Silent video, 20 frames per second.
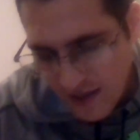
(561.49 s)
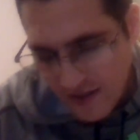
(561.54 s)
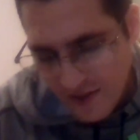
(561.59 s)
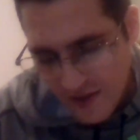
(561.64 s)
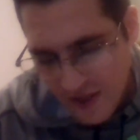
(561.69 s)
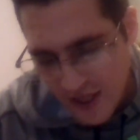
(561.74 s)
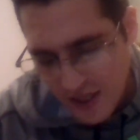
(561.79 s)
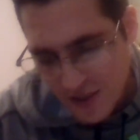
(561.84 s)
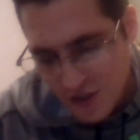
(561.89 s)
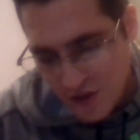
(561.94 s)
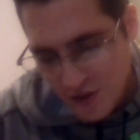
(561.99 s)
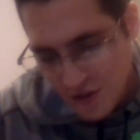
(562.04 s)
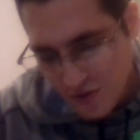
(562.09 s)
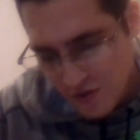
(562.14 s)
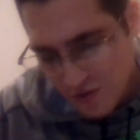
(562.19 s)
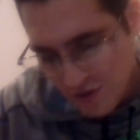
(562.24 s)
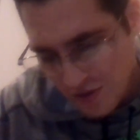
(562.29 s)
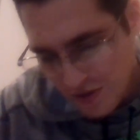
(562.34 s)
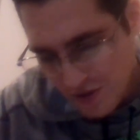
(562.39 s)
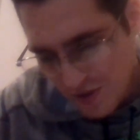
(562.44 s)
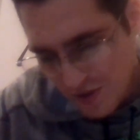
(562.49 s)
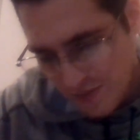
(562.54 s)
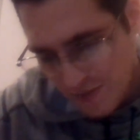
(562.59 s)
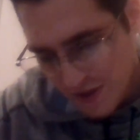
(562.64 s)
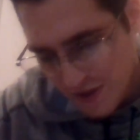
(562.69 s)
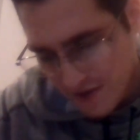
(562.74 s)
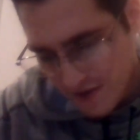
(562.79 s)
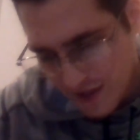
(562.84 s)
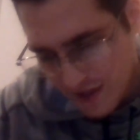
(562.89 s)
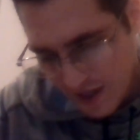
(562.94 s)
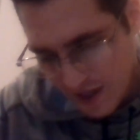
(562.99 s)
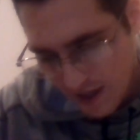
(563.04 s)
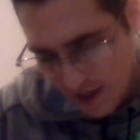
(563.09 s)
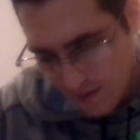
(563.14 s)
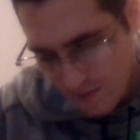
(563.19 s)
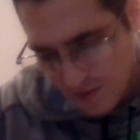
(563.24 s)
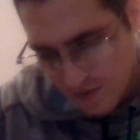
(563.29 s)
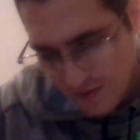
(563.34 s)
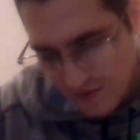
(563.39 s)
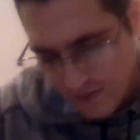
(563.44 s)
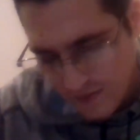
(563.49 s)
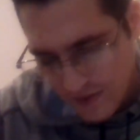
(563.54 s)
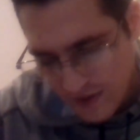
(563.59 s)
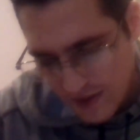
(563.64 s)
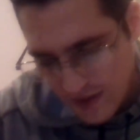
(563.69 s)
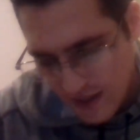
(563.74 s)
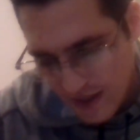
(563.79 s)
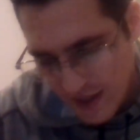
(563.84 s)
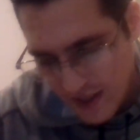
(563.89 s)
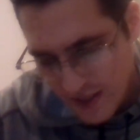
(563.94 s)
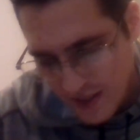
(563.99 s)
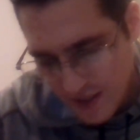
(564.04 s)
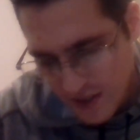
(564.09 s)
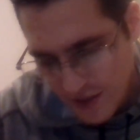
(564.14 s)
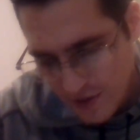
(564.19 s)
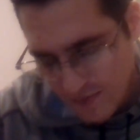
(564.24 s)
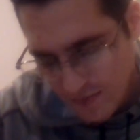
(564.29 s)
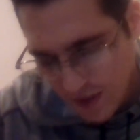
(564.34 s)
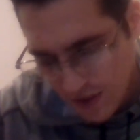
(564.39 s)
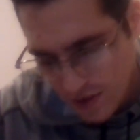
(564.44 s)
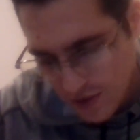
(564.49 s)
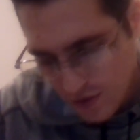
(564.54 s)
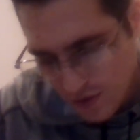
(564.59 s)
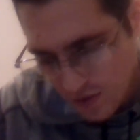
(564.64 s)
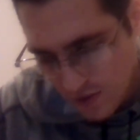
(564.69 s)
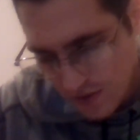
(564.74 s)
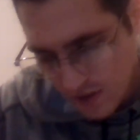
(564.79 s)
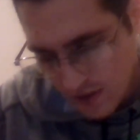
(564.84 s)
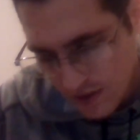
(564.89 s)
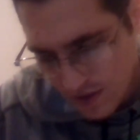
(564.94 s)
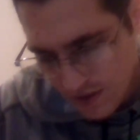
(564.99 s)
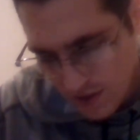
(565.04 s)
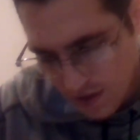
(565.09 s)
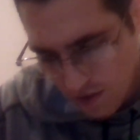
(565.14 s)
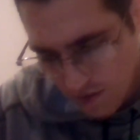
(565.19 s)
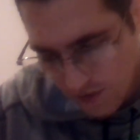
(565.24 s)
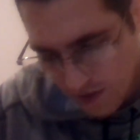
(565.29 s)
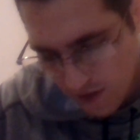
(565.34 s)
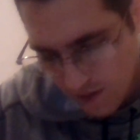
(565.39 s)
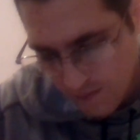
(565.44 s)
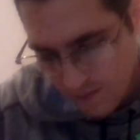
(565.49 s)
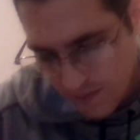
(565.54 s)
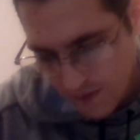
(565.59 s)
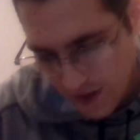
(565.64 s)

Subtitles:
Then Judas returned to plunder the camp, and they seized much gold and silver,